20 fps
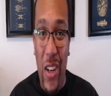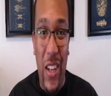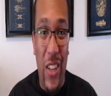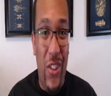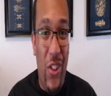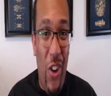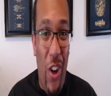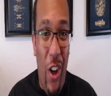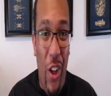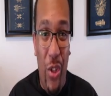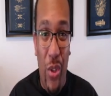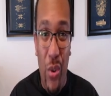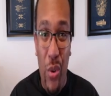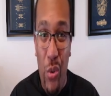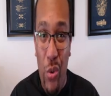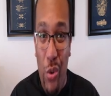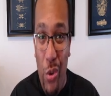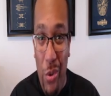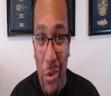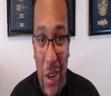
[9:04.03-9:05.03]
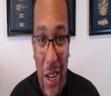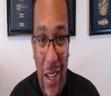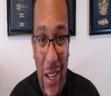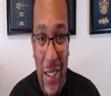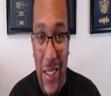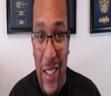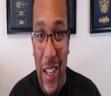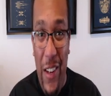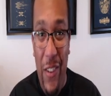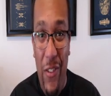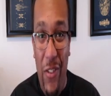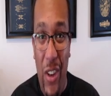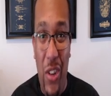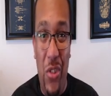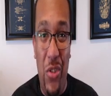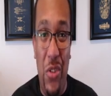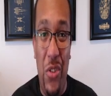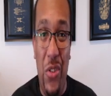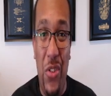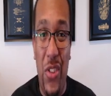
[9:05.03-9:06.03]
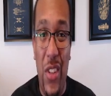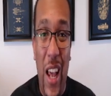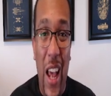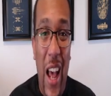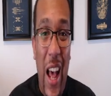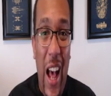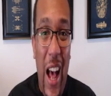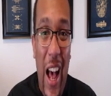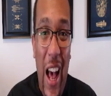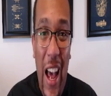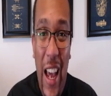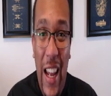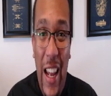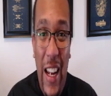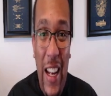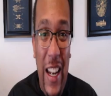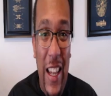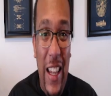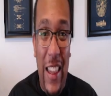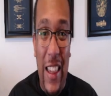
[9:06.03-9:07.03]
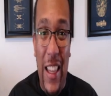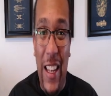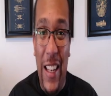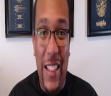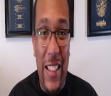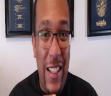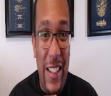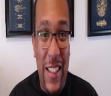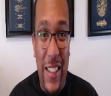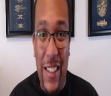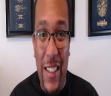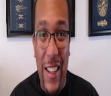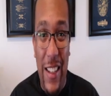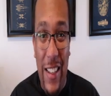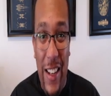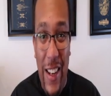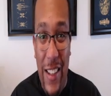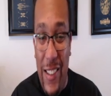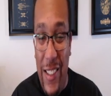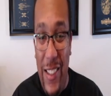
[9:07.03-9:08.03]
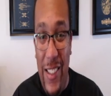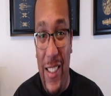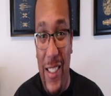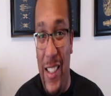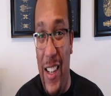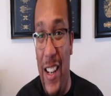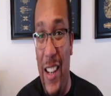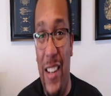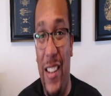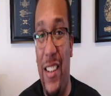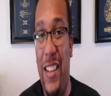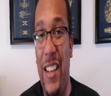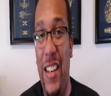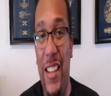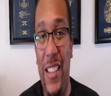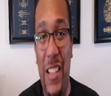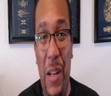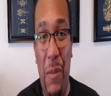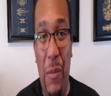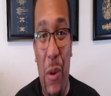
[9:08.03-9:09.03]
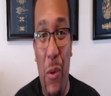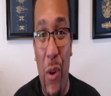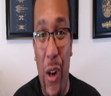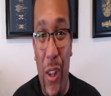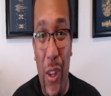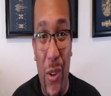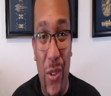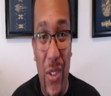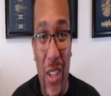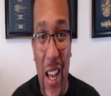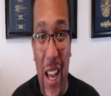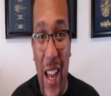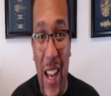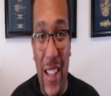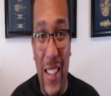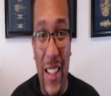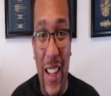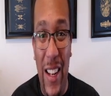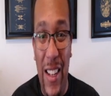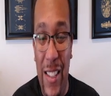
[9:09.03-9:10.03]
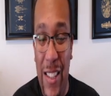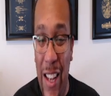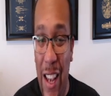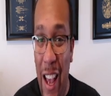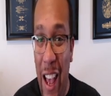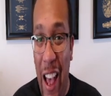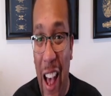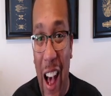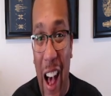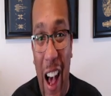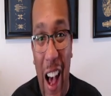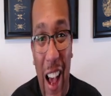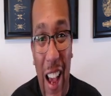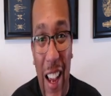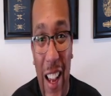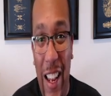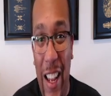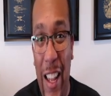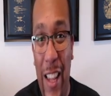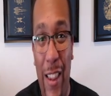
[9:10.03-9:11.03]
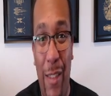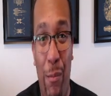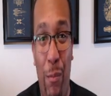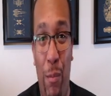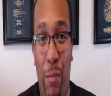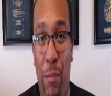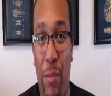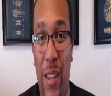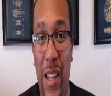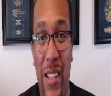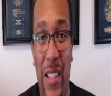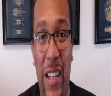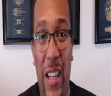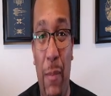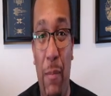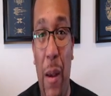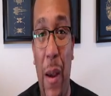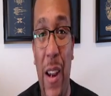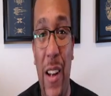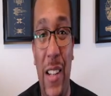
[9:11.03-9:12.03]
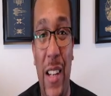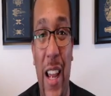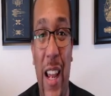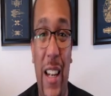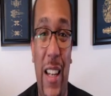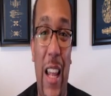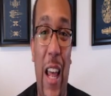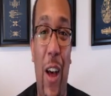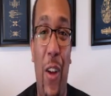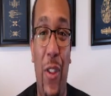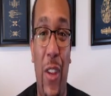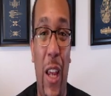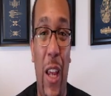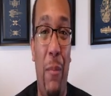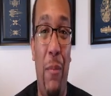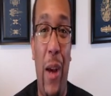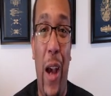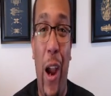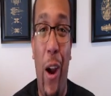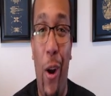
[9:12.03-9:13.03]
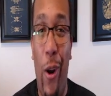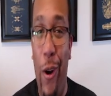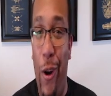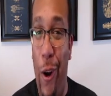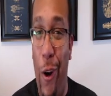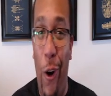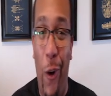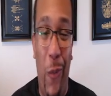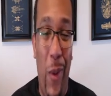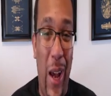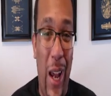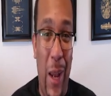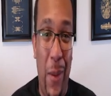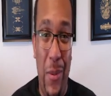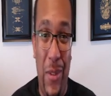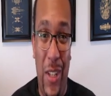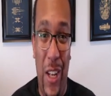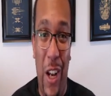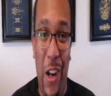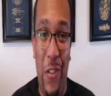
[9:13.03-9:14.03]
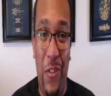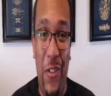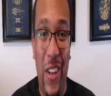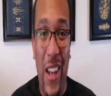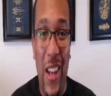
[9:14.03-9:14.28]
He's gone through crazy adventures. He thinks his shit doesn't stink. He's going to be one of those guys that's, he thinks he could probably take down the Empire all by himself.